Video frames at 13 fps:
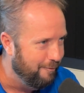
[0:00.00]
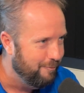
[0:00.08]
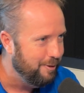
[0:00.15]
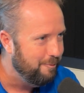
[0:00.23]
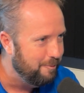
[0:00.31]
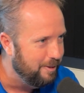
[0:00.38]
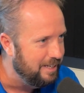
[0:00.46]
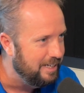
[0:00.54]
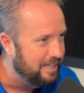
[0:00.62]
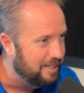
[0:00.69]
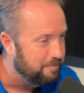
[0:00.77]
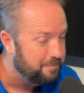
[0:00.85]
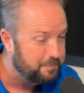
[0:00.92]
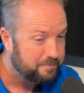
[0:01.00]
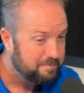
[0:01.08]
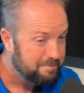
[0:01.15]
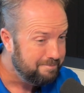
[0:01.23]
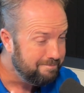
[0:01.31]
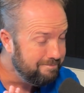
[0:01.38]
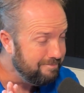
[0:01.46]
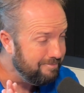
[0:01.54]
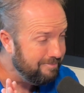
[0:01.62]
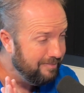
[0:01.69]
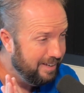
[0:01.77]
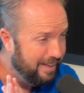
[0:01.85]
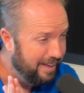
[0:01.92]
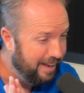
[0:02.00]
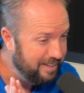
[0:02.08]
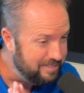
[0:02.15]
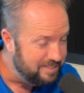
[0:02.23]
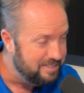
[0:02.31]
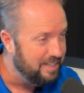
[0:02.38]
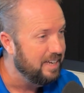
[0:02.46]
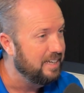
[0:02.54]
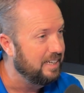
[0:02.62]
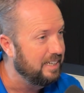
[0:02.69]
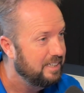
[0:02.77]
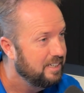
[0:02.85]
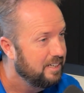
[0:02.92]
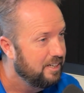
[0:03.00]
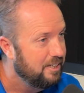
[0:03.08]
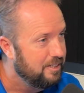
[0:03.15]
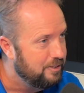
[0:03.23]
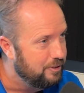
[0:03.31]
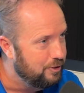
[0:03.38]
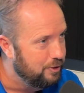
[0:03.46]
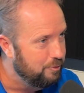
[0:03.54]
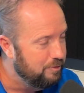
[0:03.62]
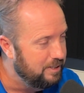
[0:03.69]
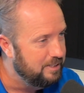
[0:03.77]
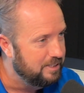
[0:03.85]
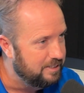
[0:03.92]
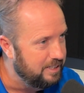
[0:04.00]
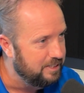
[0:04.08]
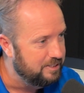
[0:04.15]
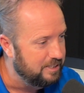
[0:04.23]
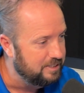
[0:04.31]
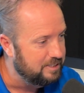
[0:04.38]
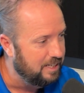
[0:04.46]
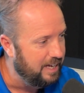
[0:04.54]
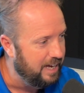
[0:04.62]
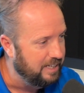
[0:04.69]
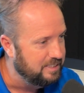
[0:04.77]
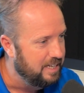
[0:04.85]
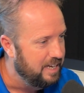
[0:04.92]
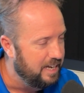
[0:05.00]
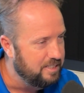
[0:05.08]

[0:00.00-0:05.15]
every week and say, you need to teach this class.